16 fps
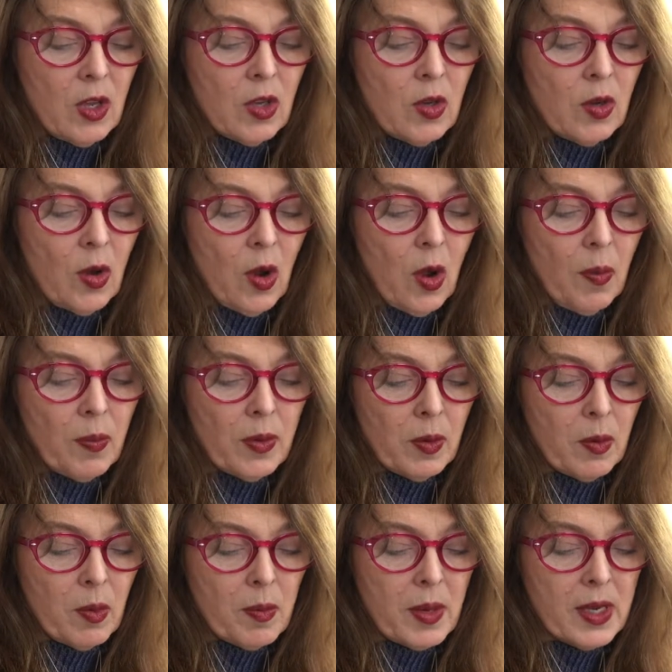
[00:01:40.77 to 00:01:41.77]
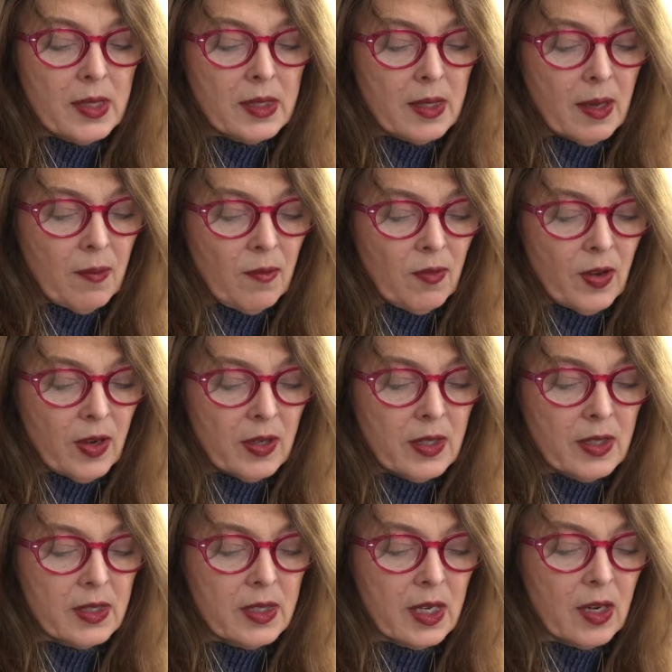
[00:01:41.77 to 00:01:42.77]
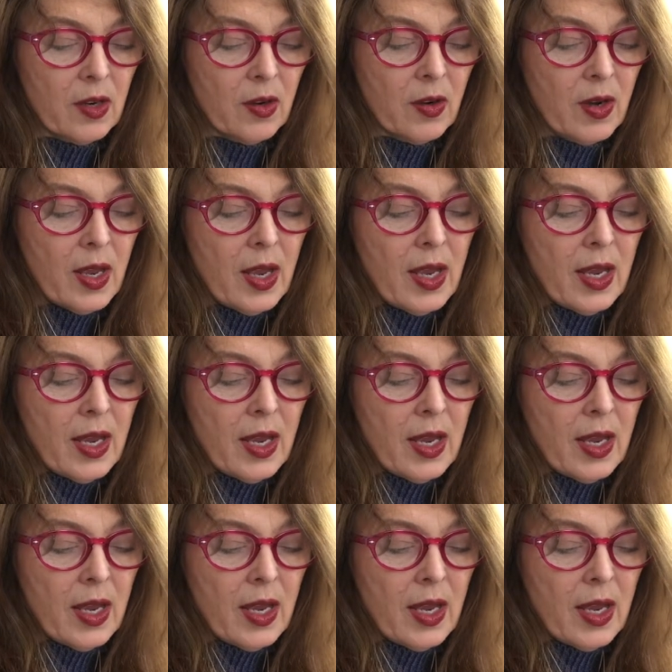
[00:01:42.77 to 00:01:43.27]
You hope there will be some fairness here